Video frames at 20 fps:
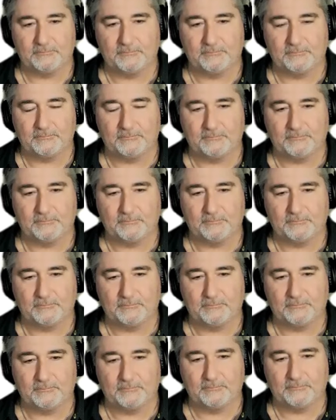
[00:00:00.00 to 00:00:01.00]

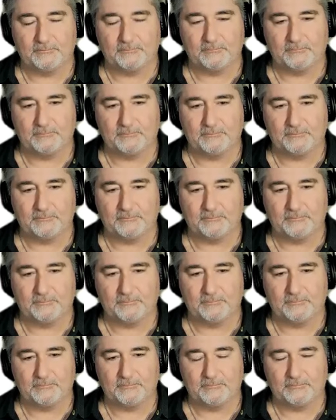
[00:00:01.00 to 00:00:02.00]

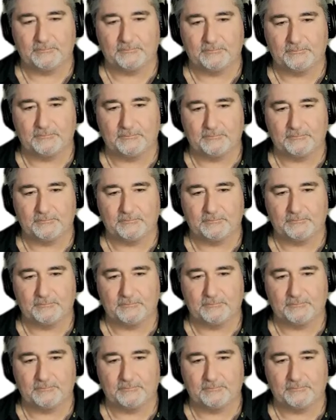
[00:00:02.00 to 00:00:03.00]

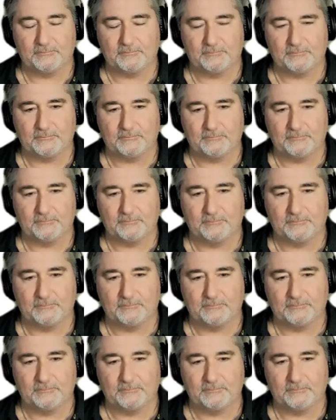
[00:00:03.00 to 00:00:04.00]

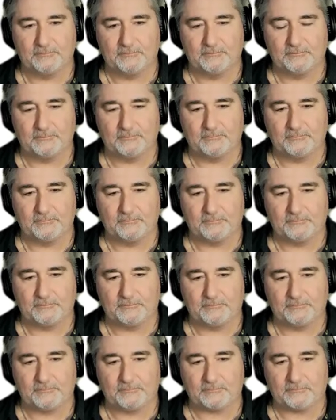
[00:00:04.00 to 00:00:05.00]

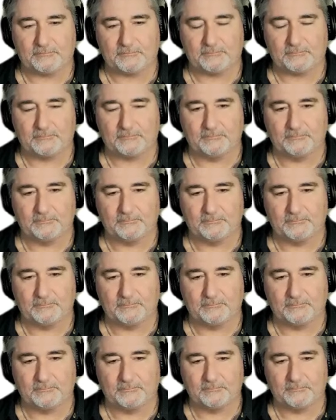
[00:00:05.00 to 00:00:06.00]

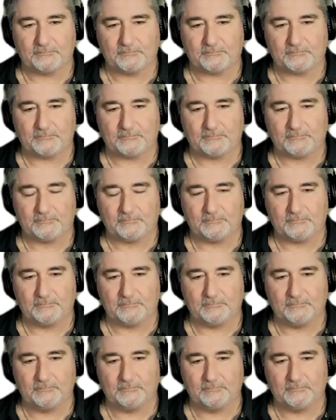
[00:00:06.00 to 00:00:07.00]

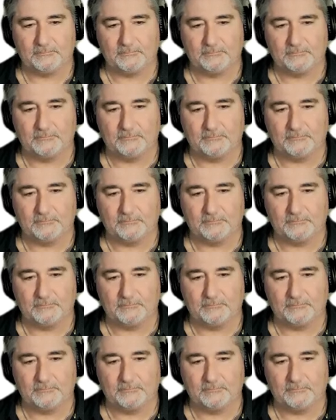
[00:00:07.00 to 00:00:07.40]
(not speaking)